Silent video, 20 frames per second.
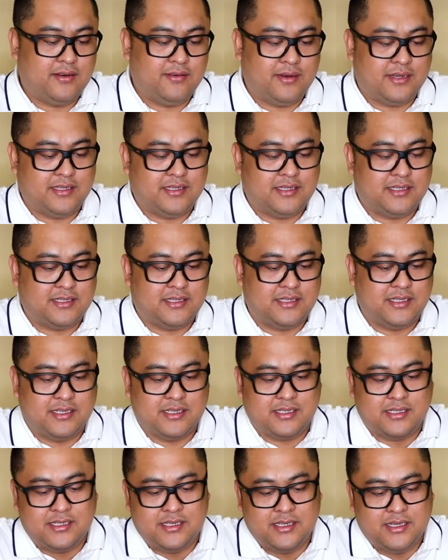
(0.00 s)
what is
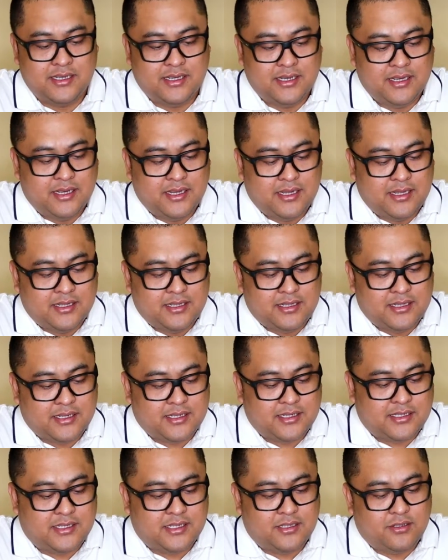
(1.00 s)
this? I
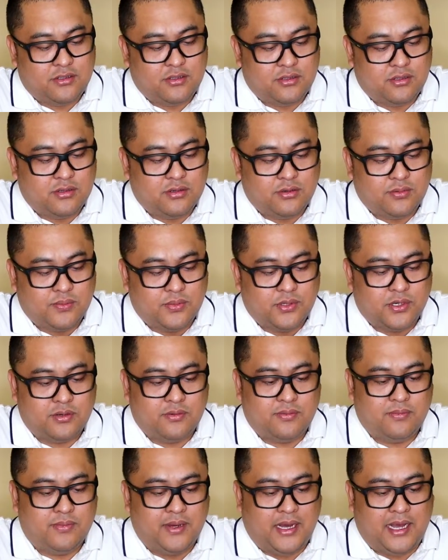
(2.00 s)
think it's a notebook
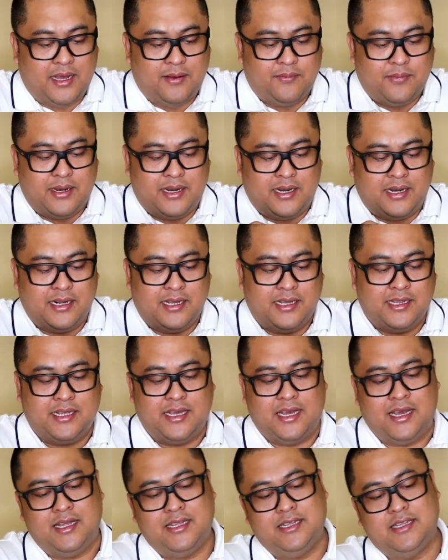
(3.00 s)
ba? Parang
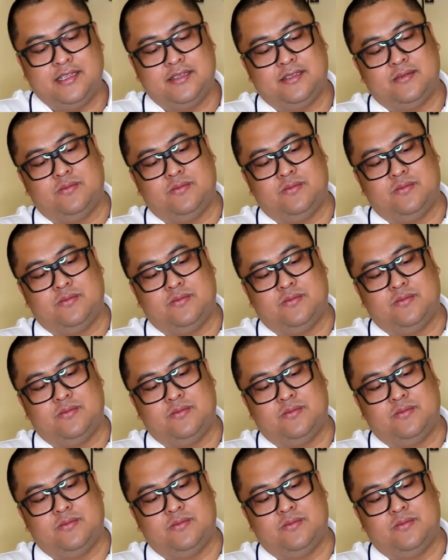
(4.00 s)
ganyan.